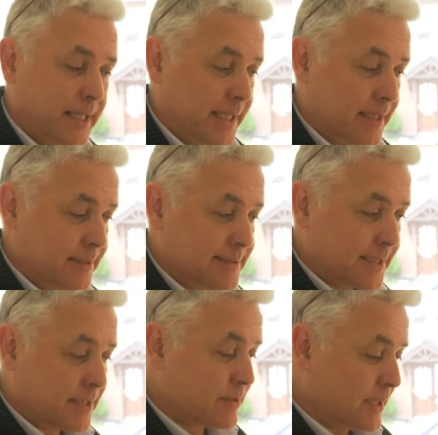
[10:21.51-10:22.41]
The
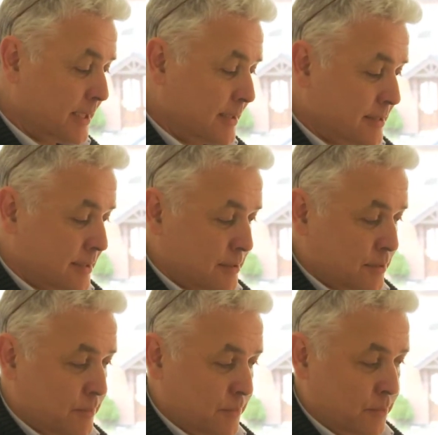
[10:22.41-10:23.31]
secondary heating
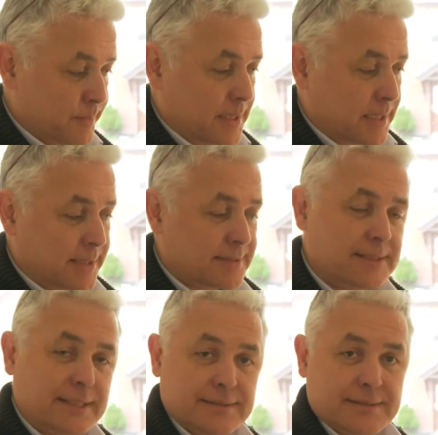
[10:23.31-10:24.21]
system would be
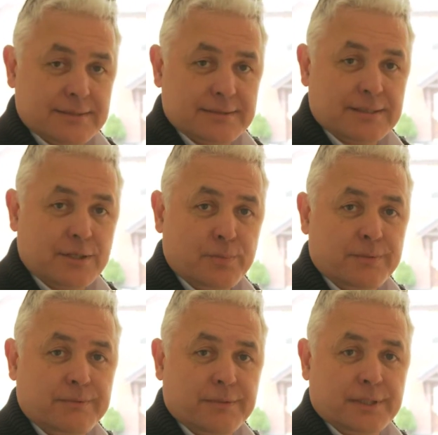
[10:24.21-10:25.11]
classed as this
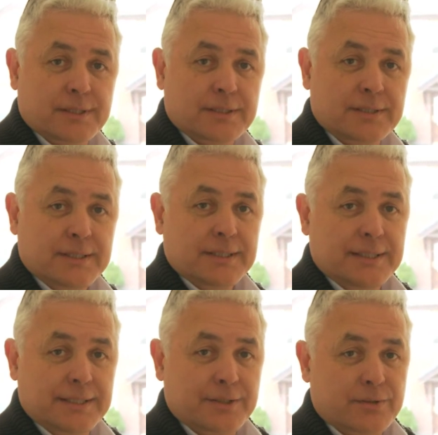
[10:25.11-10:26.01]
open fire
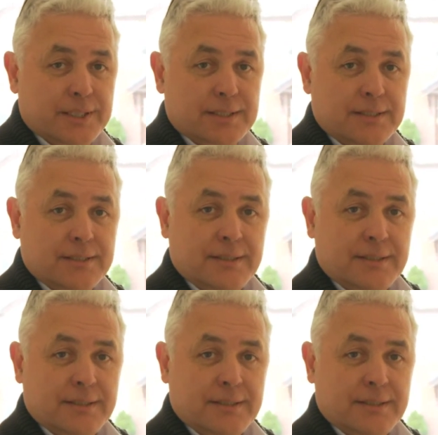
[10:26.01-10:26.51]
in the grate,